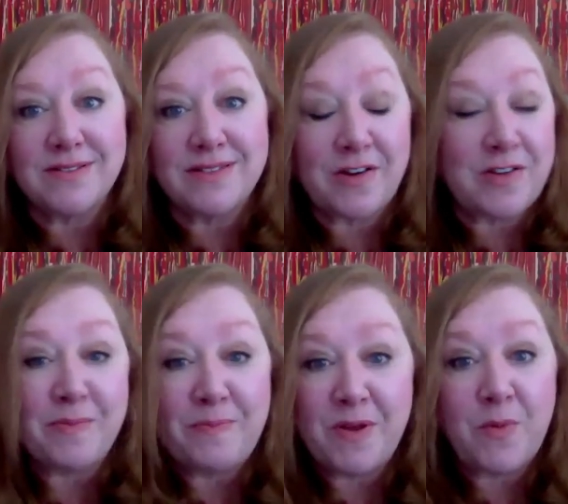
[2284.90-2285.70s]
they're
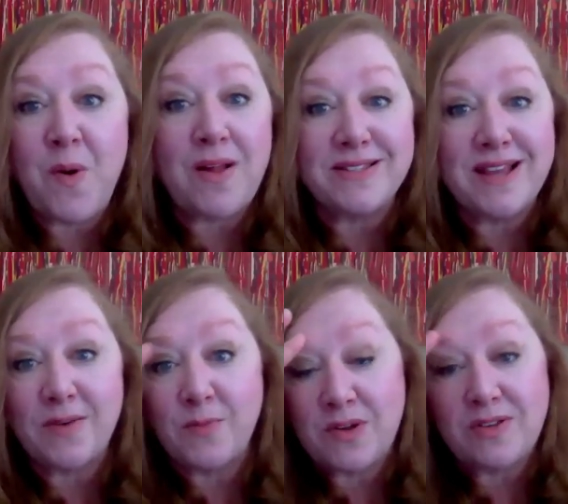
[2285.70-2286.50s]
the ones
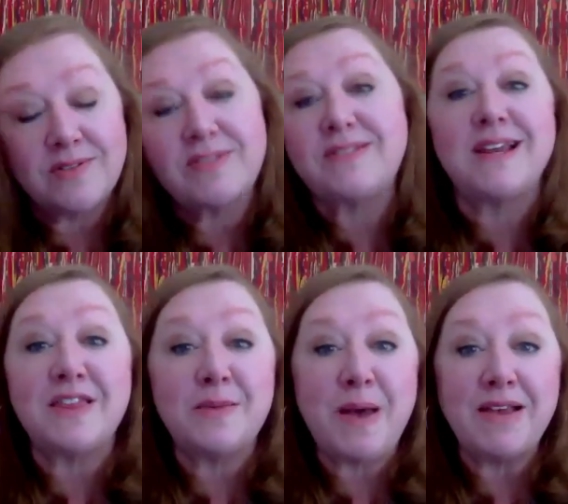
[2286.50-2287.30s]
that will
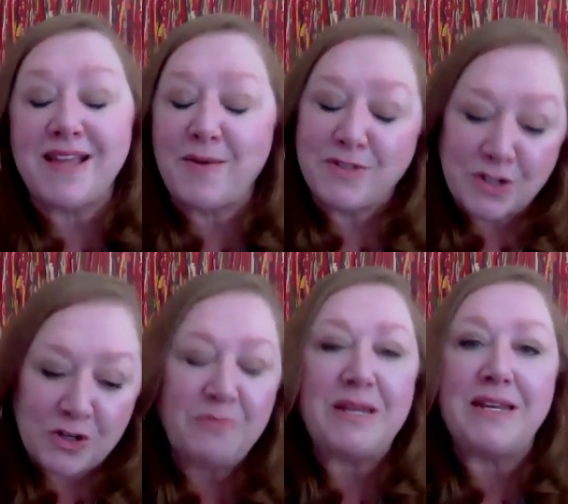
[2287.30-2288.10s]
stick the best. That was a
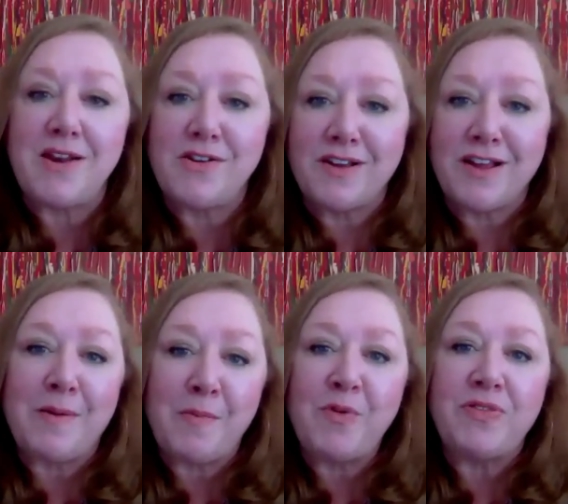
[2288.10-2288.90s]
good mediator that came
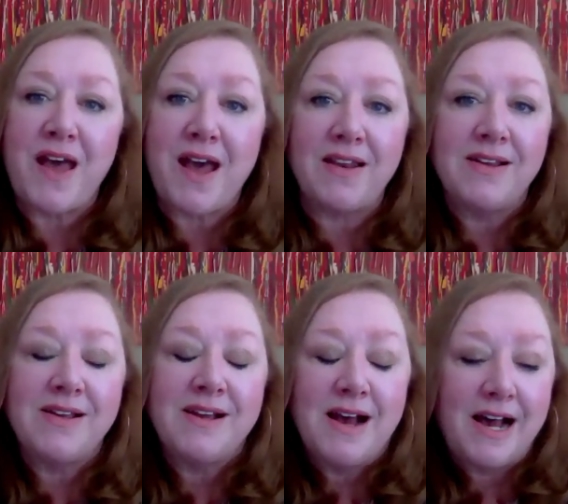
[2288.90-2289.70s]
up with that.
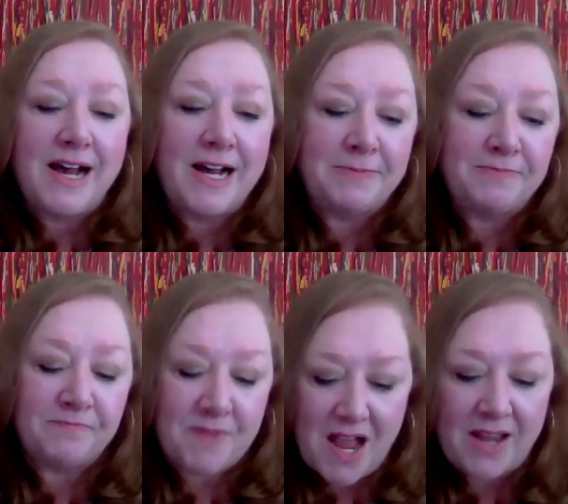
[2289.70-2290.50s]

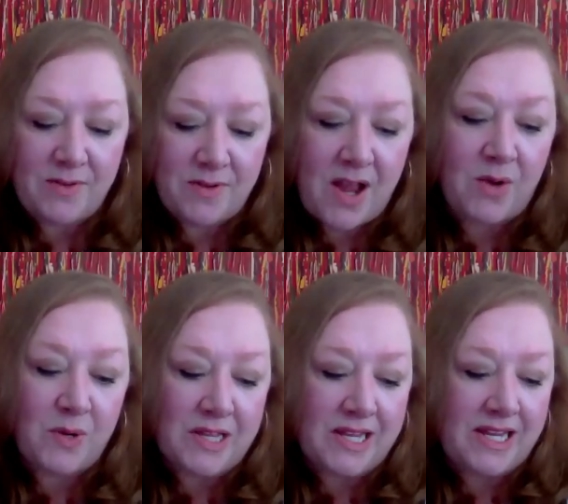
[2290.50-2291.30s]
I
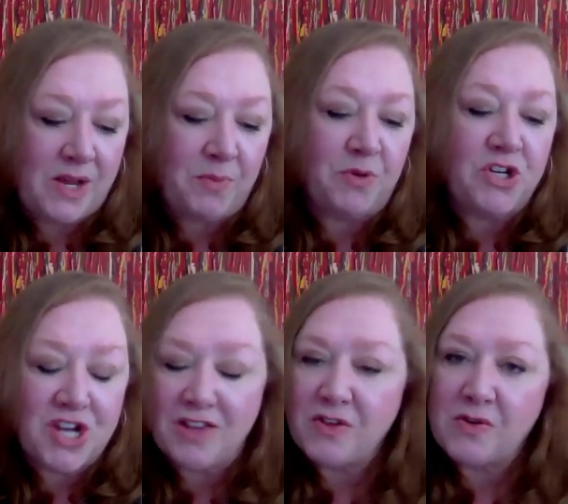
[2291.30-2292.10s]
really
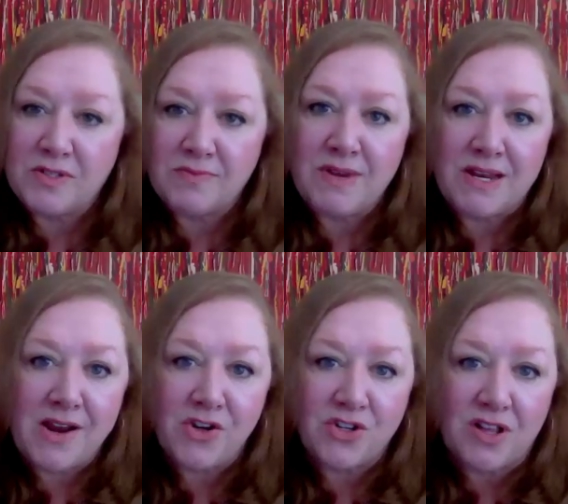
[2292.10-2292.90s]
appreciate those
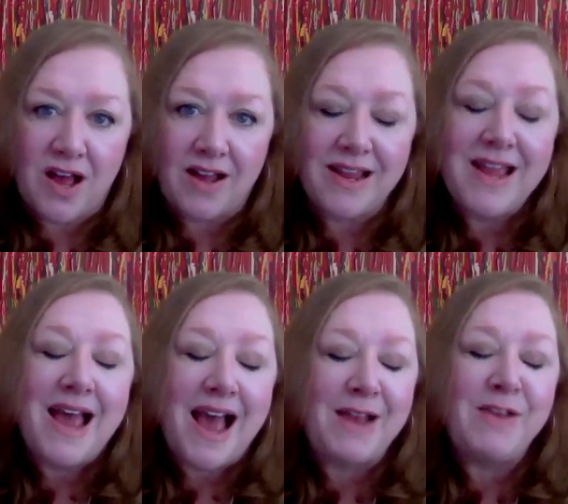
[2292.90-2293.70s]
mediators a lot.
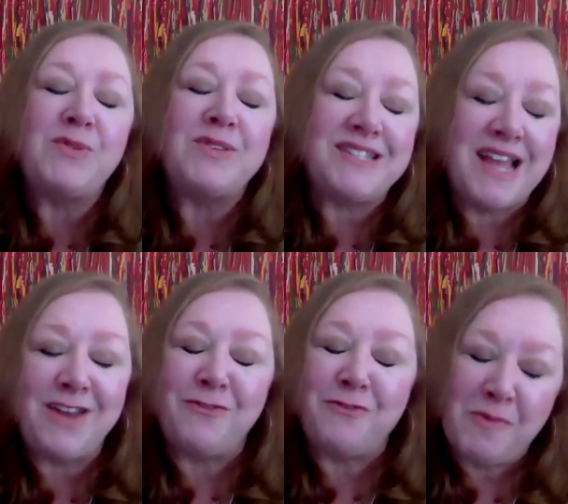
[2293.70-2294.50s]
I don't say
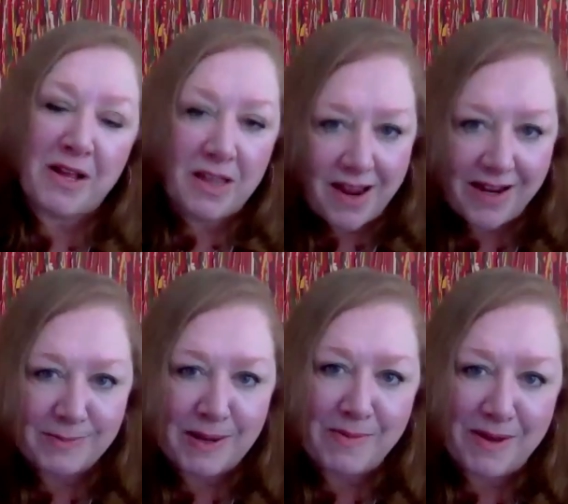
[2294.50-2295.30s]
it in front of my
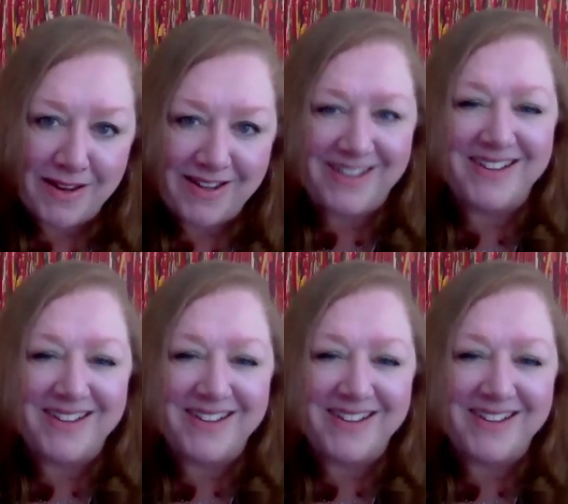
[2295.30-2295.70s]
clients, maybe,